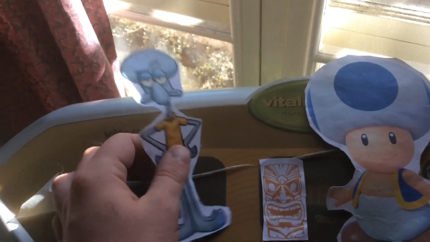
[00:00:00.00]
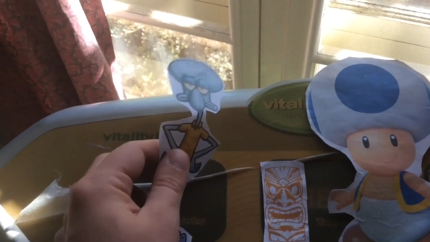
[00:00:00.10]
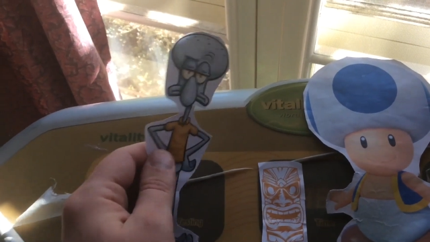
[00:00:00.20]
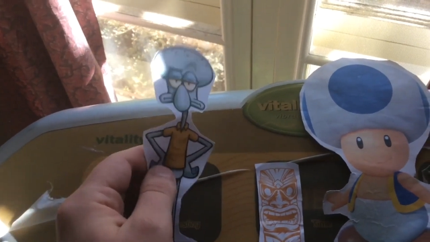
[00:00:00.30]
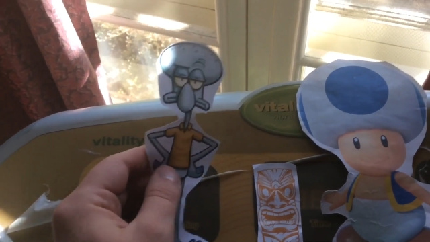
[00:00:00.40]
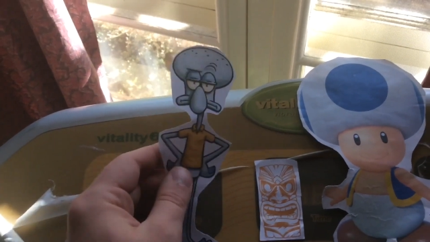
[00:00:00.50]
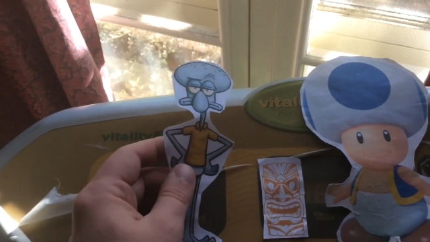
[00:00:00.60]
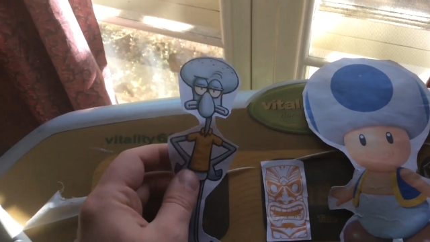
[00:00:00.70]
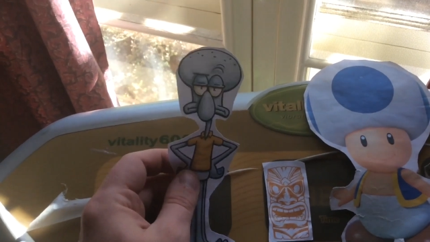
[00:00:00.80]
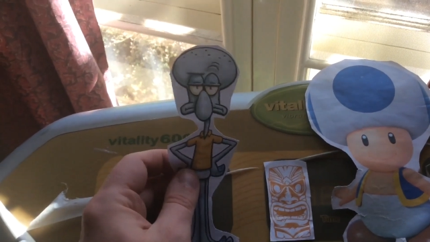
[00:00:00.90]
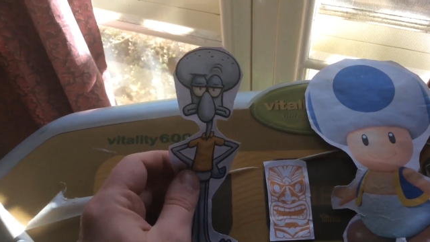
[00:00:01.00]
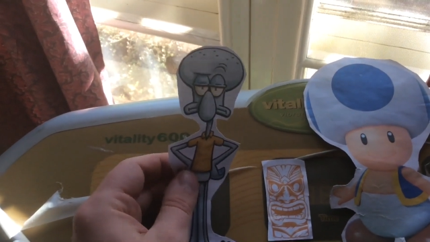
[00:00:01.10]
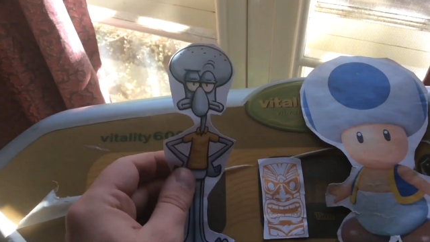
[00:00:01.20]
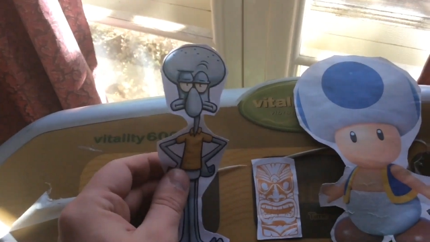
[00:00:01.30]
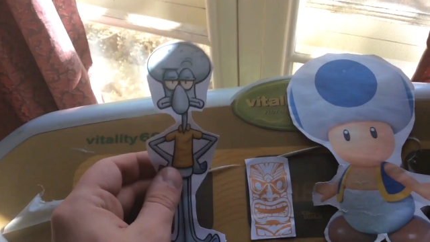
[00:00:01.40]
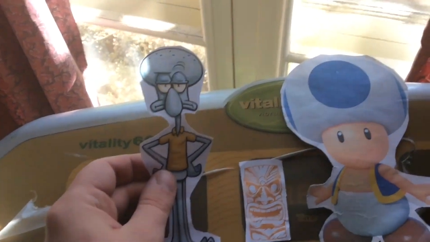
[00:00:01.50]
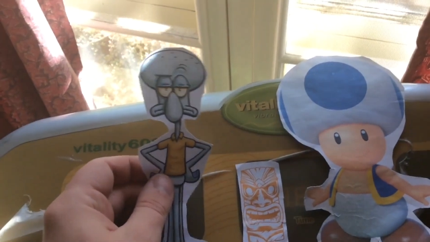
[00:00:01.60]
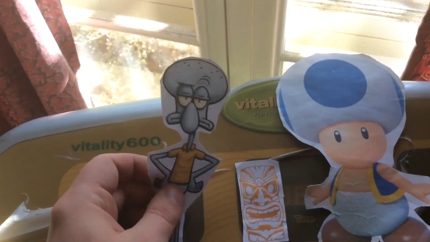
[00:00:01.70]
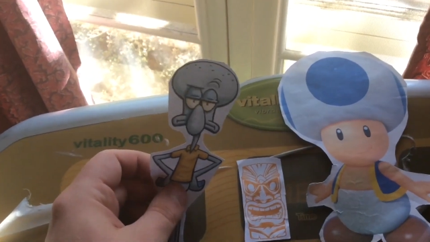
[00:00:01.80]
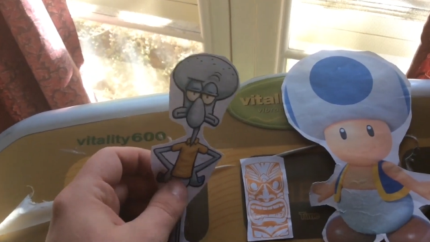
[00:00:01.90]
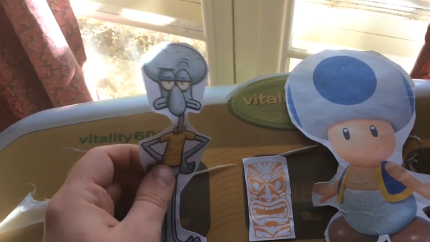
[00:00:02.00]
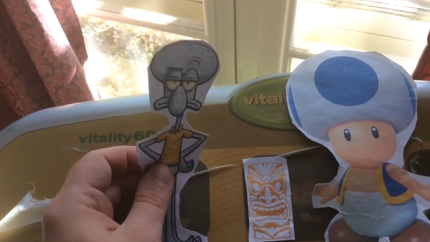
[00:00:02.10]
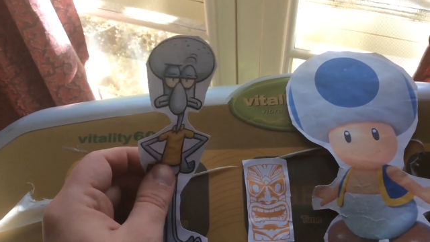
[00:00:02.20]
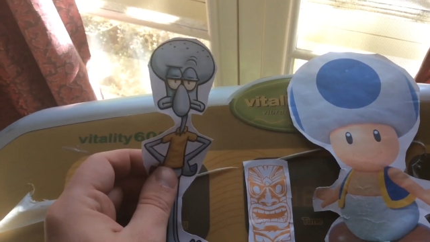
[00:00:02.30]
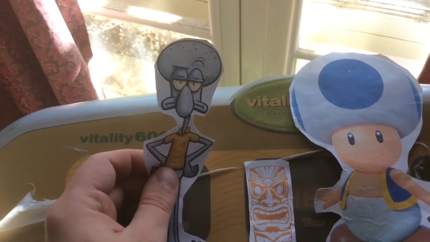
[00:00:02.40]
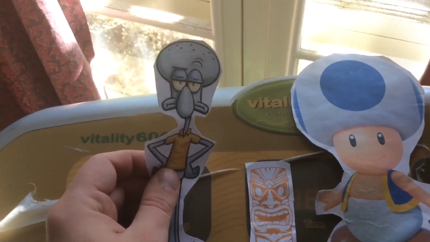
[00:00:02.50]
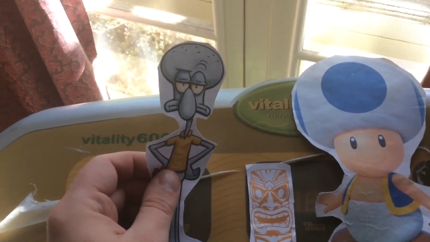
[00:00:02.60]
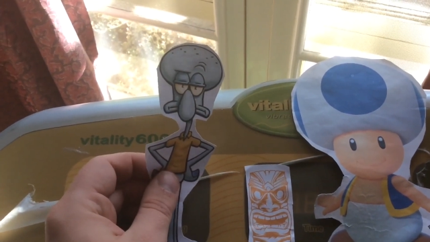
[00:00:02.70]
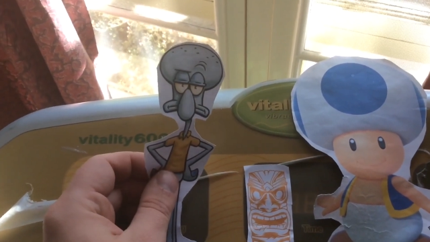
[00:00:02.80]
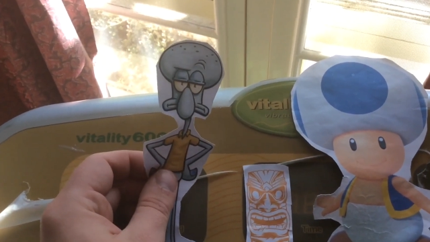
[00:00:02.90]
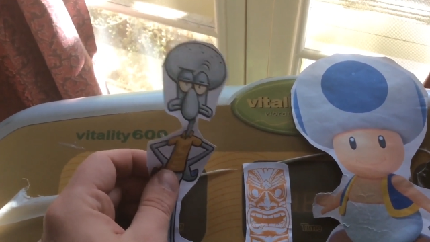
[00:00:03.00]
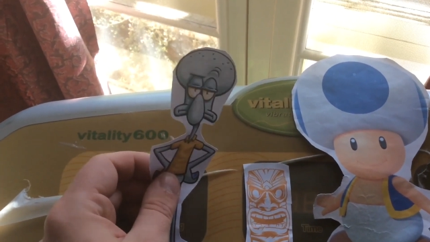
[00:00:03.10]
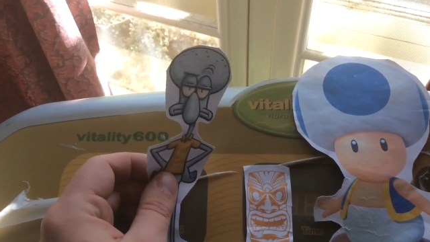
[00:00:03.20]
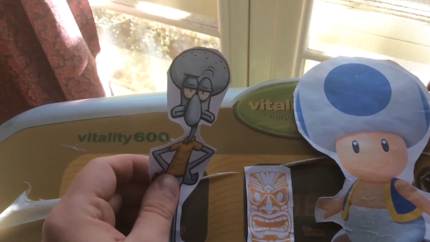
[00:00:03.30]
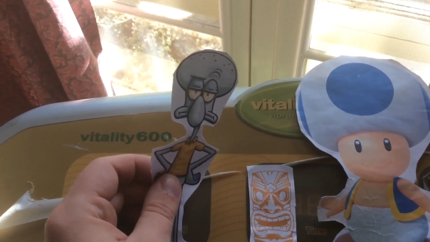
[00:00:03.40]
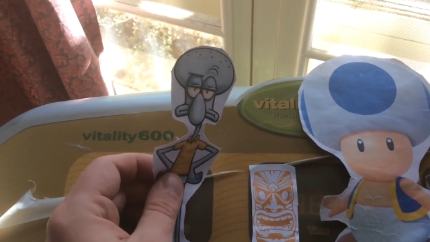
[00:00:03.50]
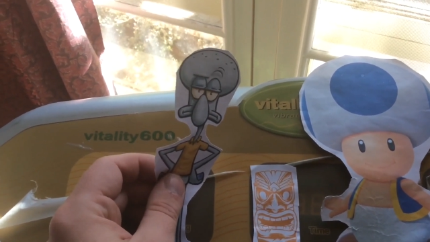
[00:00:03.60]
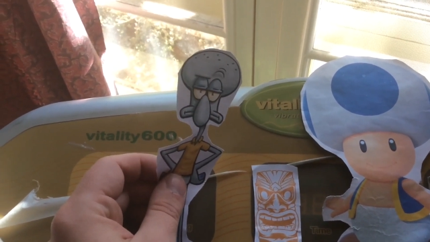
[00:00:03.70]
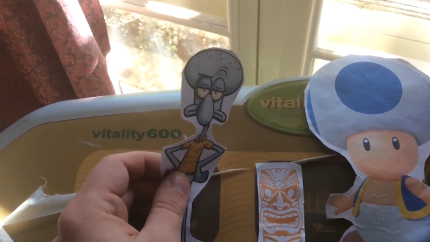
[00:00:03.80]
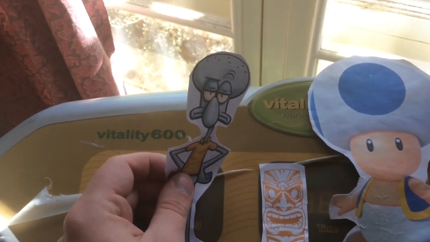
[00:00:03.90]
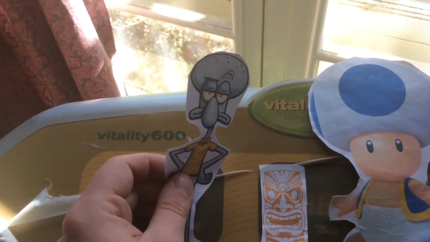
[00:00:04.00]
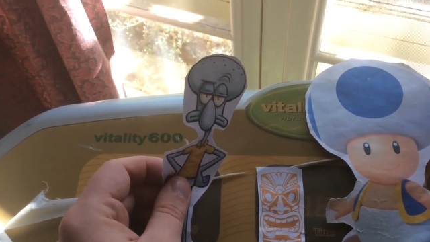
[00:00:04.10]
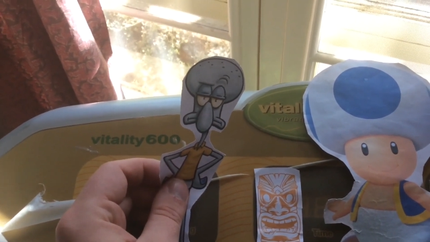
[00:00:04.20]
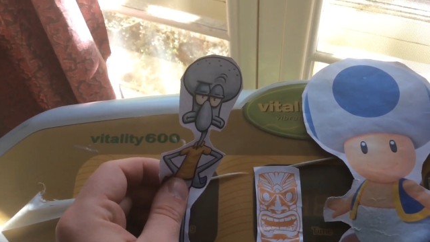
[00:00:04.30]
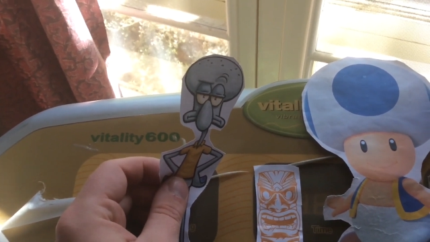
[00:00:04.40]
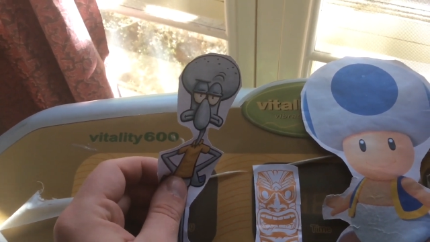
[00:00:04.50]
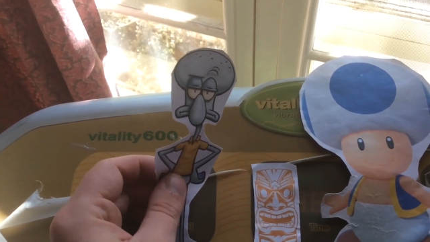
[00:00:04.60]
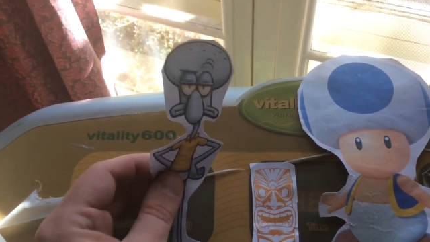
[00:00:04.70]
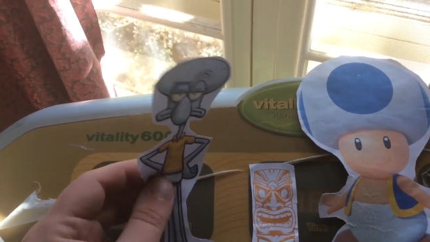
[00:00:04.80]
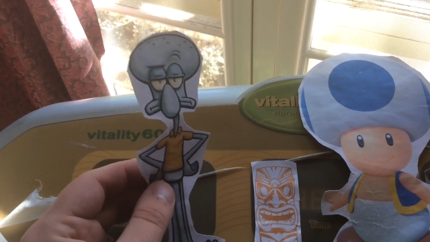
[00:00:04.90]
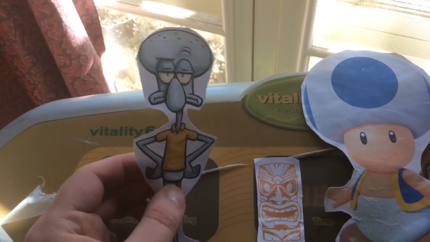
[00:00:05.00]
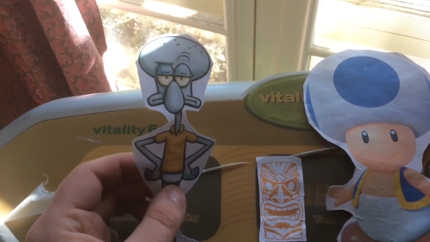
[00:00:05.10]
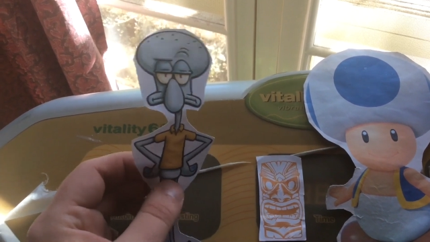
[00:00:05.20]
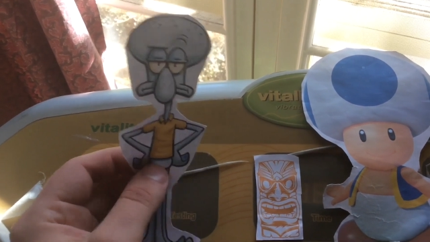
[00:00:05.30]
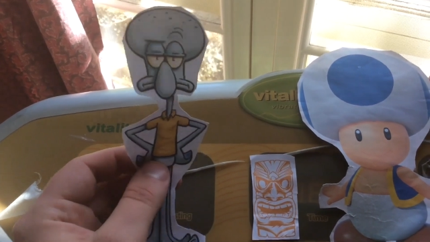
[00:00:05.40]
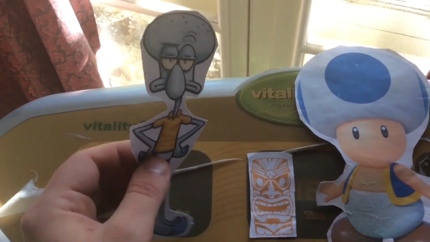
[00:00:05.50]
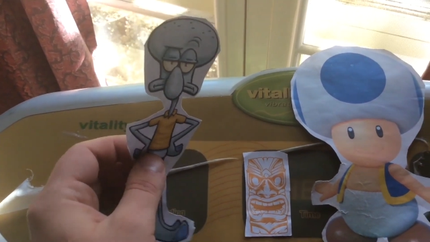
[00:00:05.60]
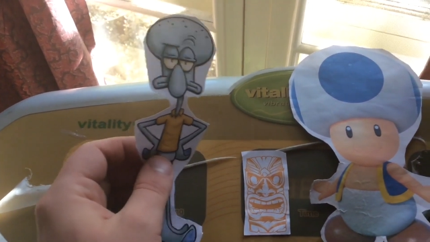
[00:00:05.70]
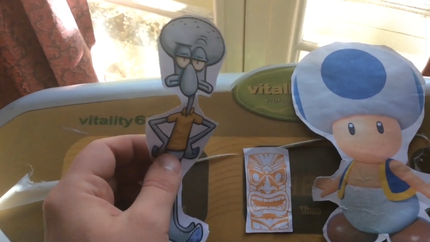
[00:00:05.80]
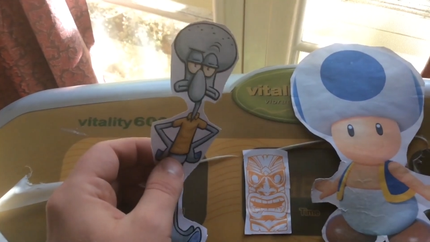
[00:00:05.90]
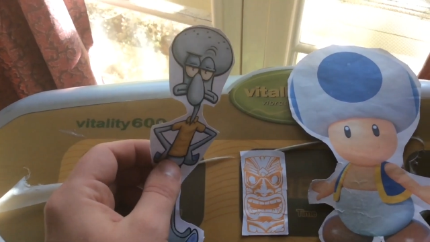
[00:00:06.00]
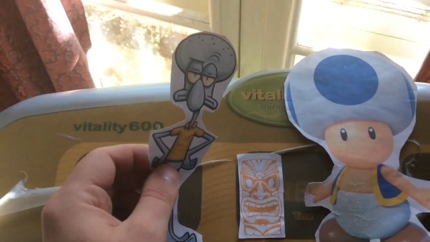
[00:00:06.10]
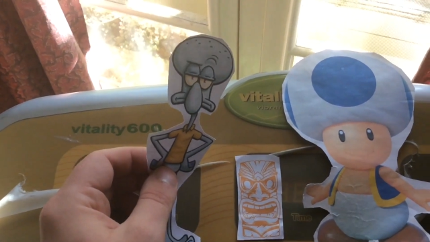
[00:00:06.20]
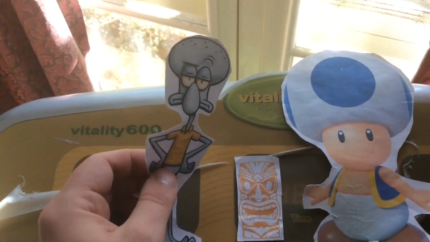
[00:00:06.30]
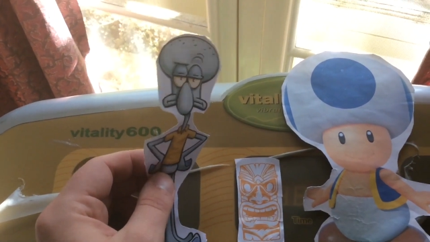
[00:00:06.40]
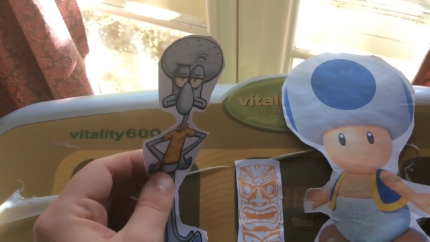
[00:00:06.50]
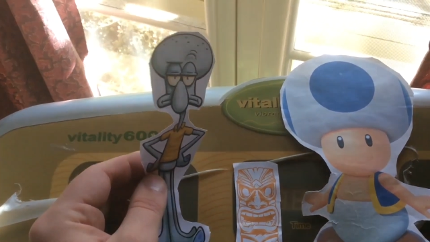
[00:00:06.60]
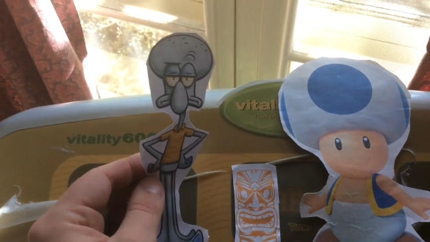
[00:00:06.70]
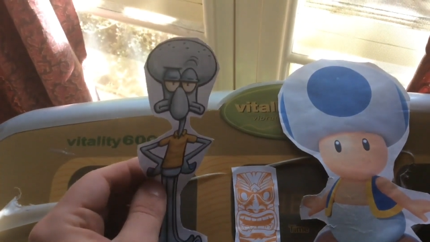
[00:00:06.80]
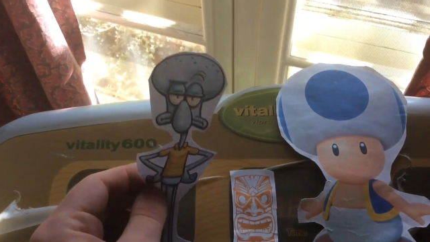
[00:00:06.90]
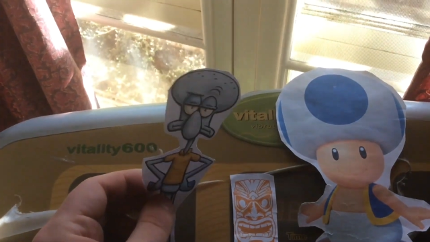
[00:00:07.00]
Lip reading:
No face is visible, so there are no lips to read.